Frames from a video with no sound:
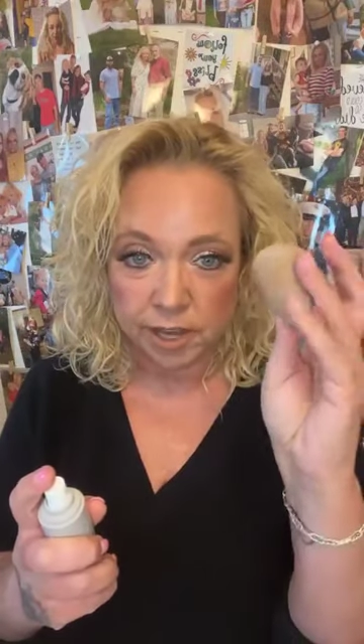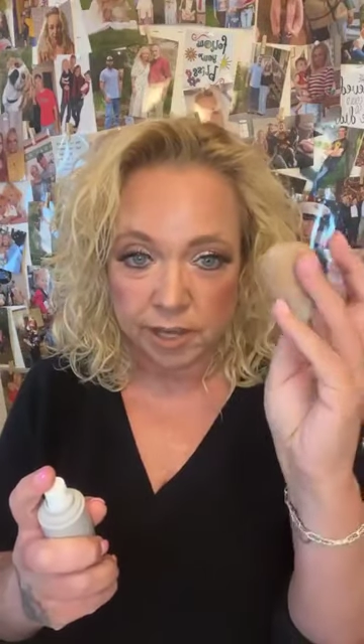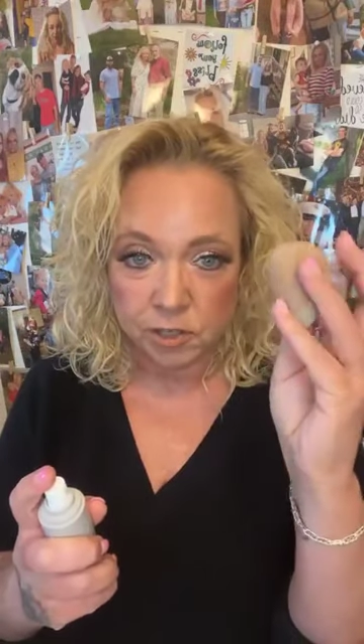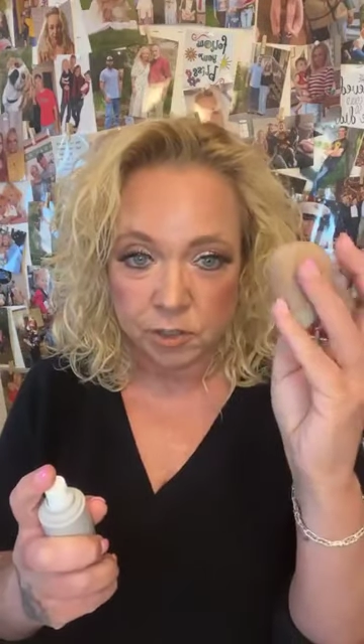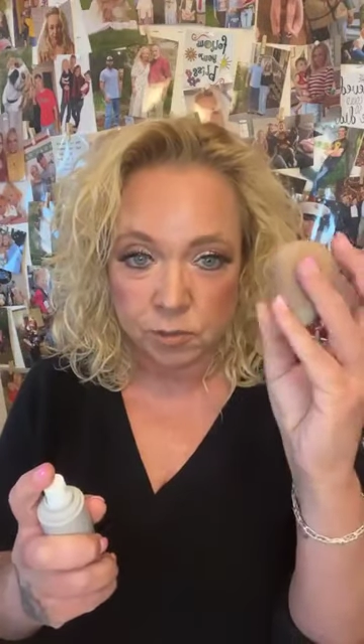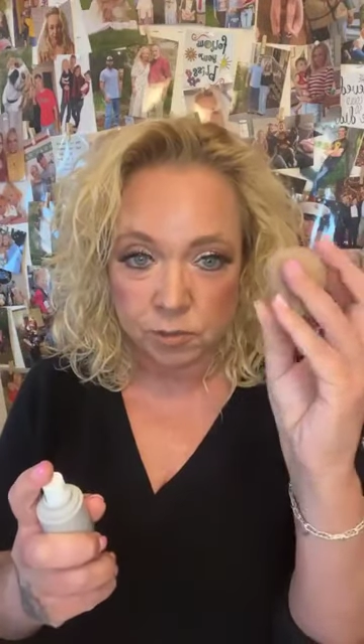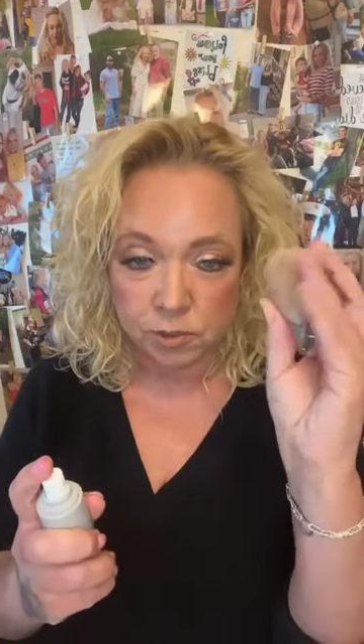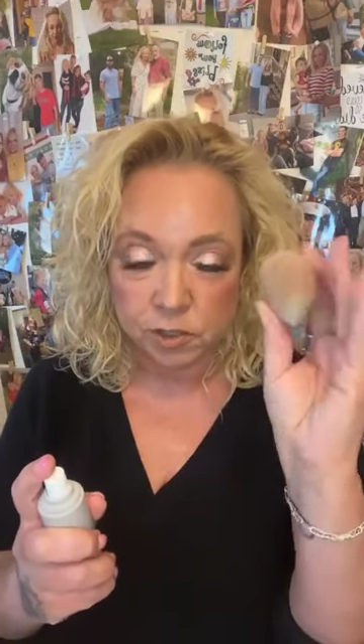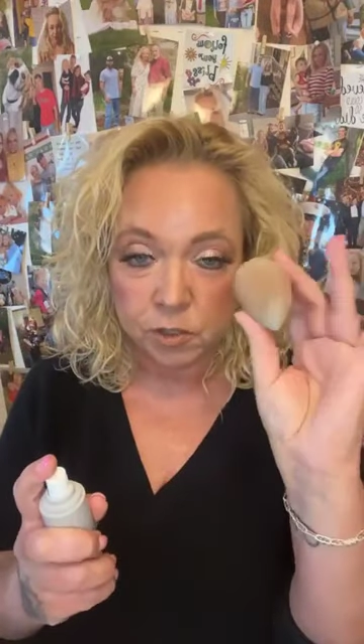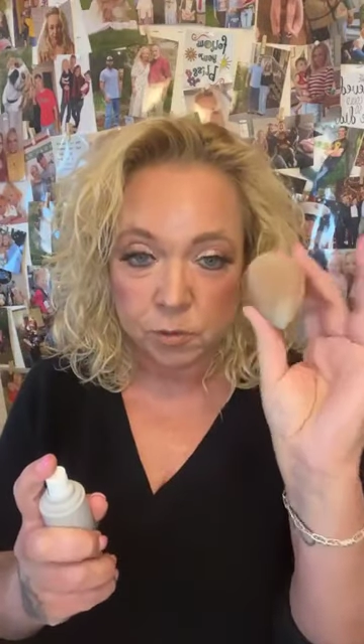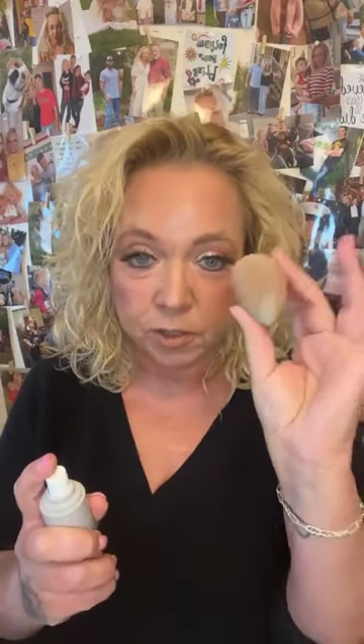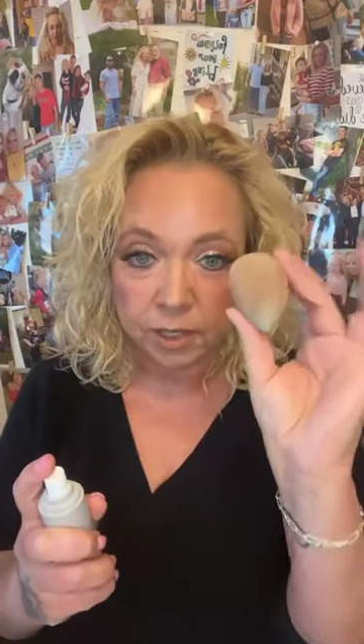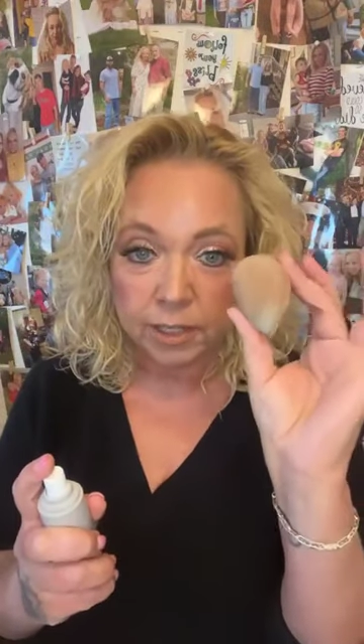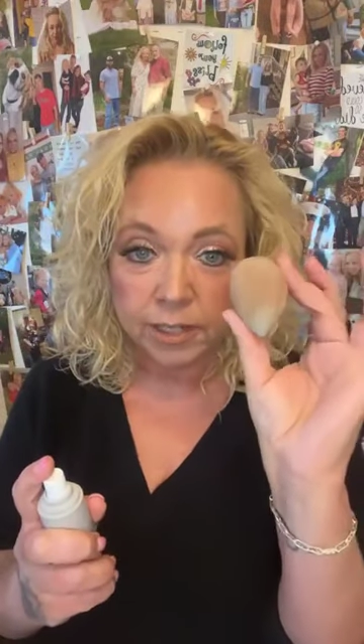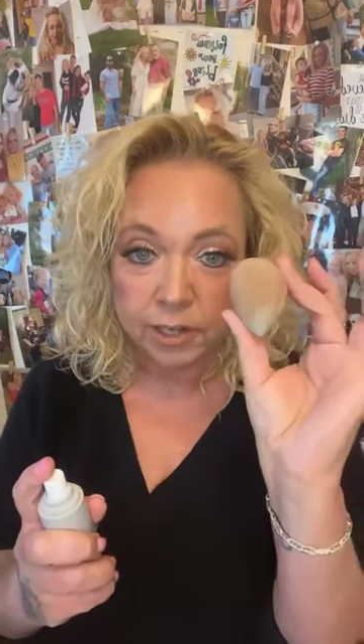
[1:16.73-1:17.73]
get too.
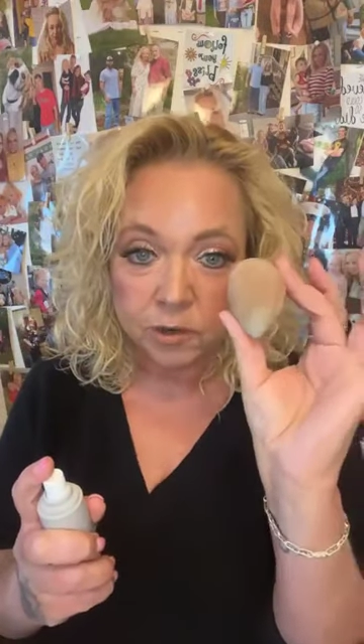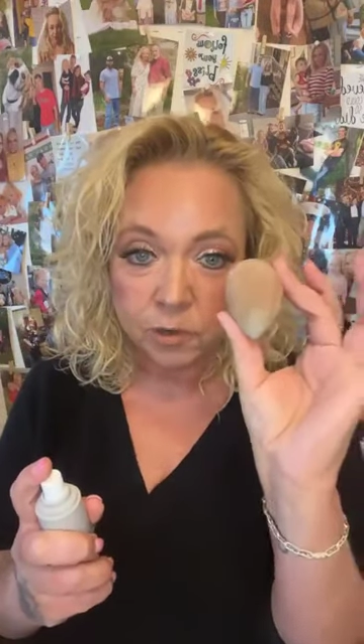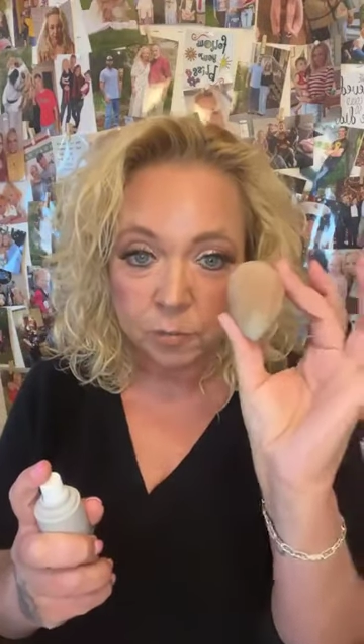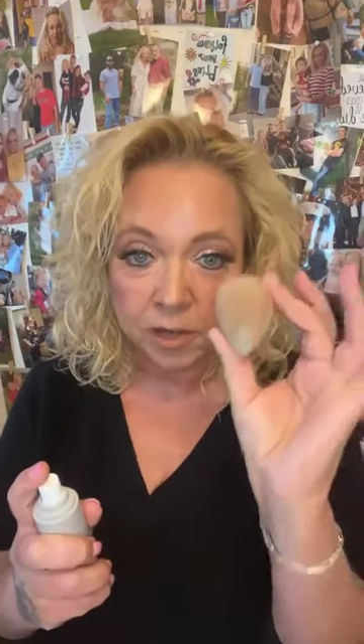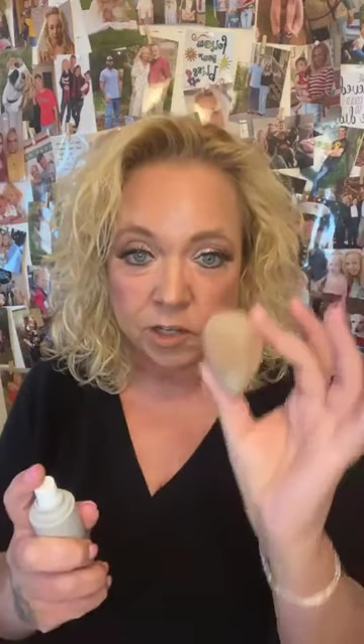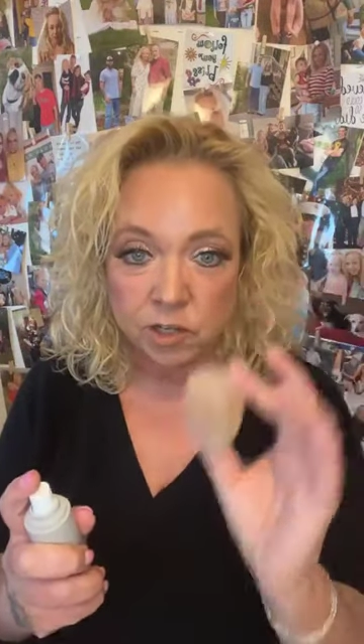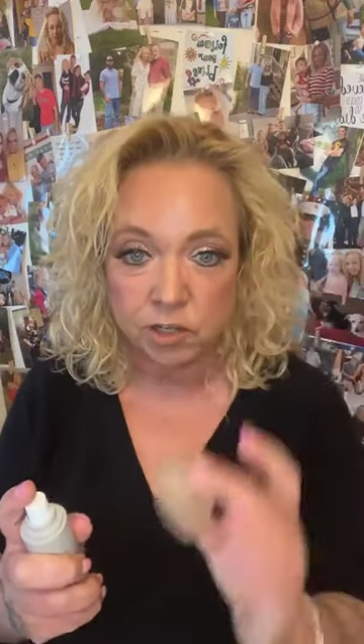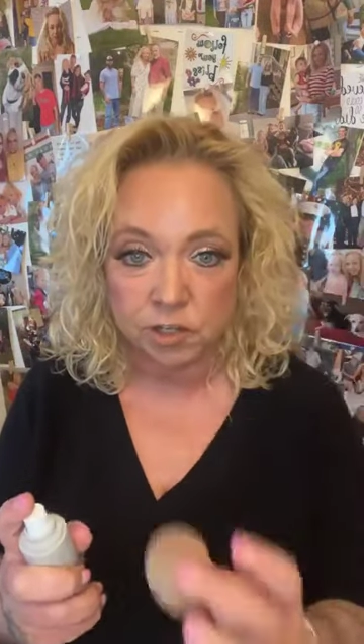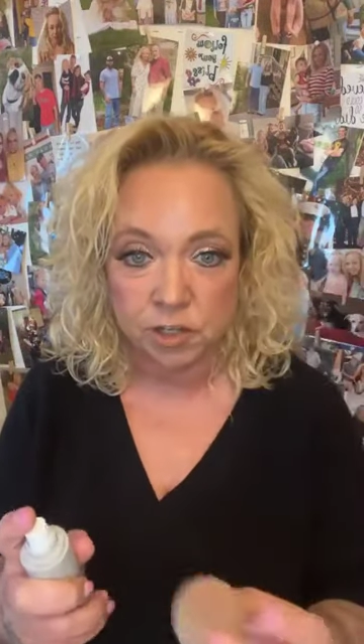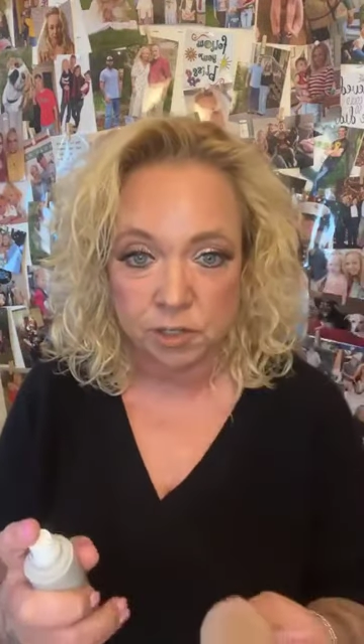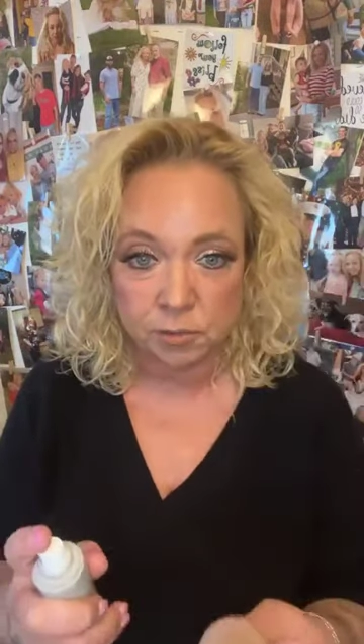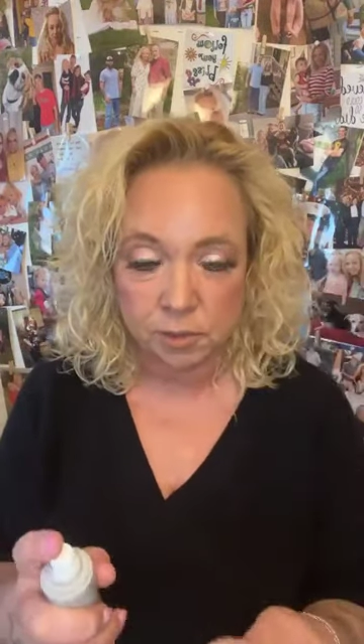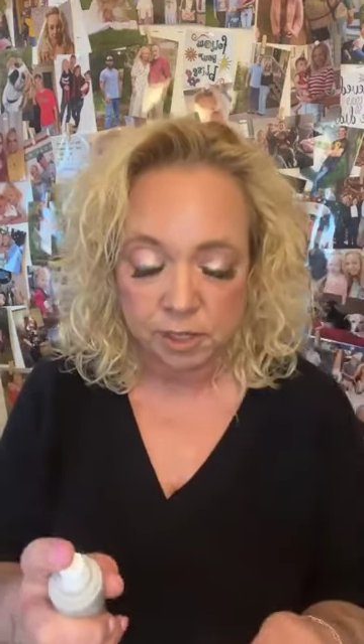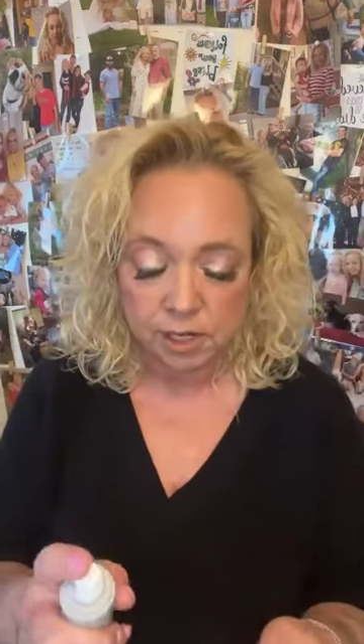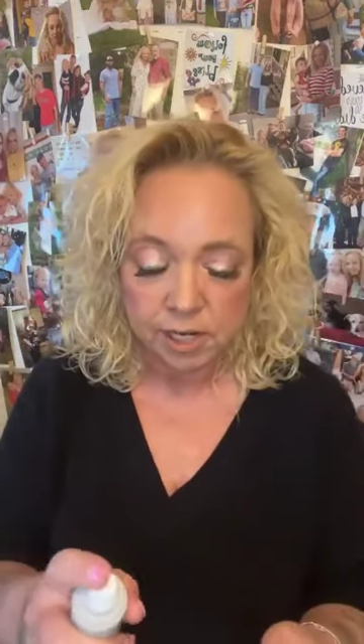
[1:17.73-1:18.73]
Clean your sponges
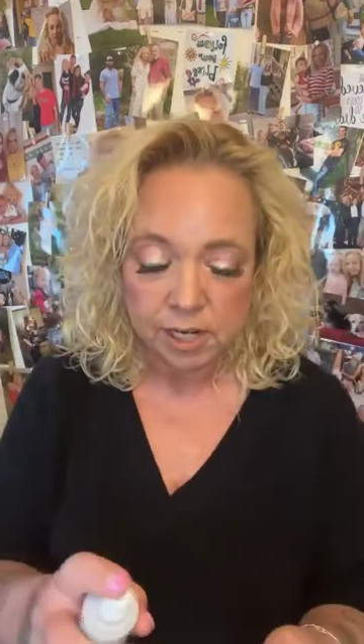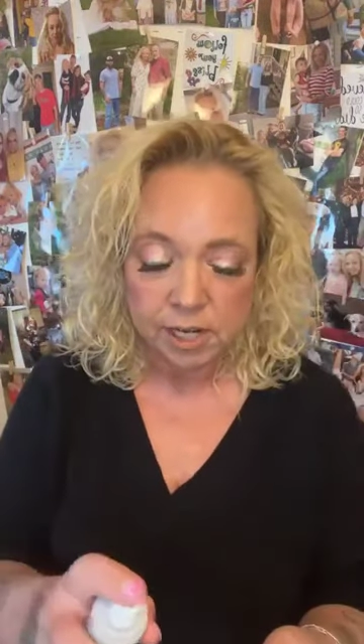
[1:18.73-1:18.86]
too.